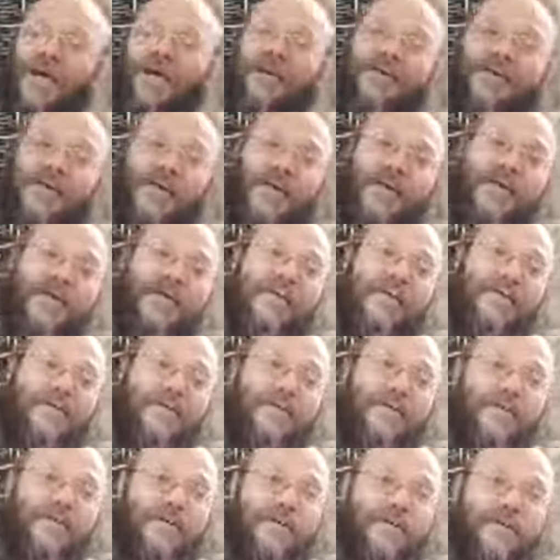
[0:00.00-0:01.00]
that
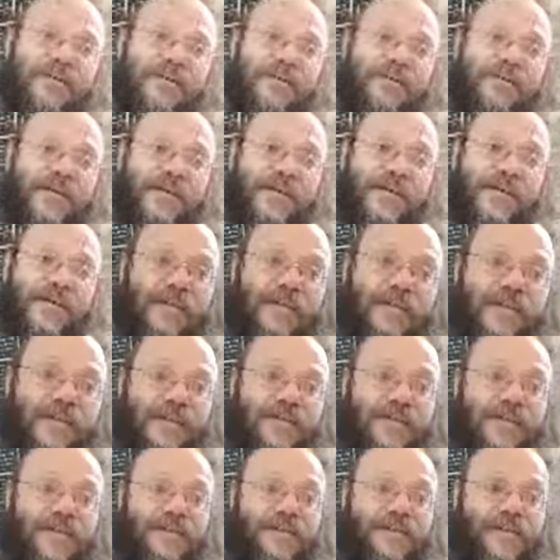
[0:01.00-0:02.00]

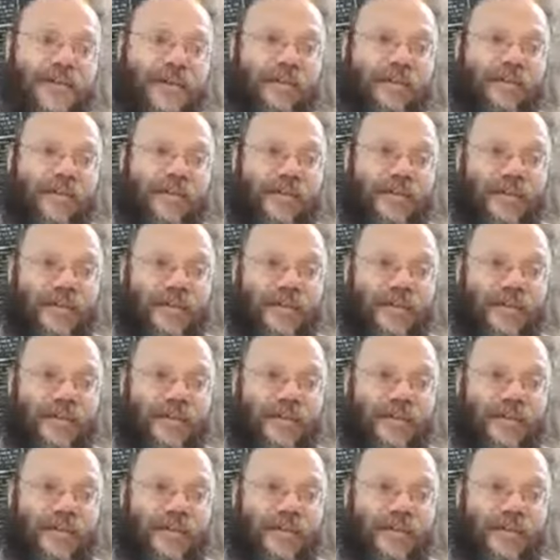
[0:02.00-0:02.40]
this is some